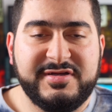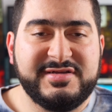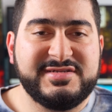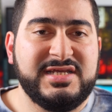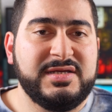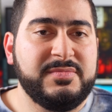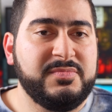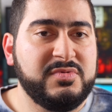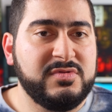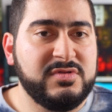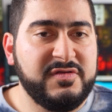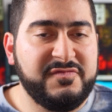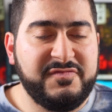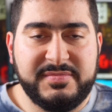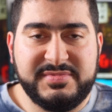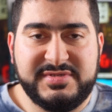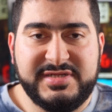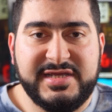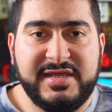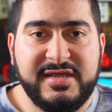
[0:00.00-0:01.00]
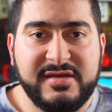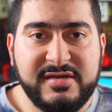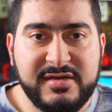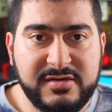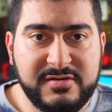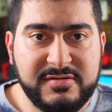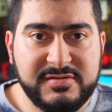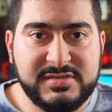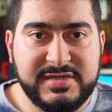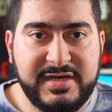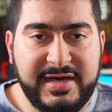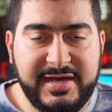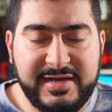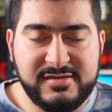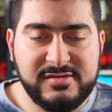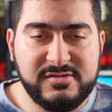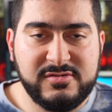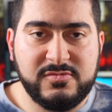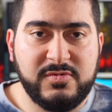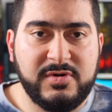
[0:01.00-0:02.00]
example, if I'm taking notes, I
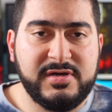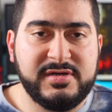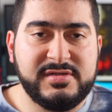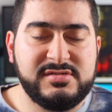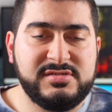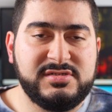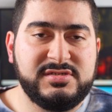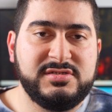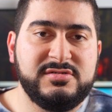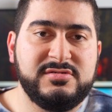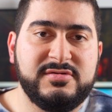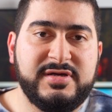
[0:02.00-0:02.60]
don't want to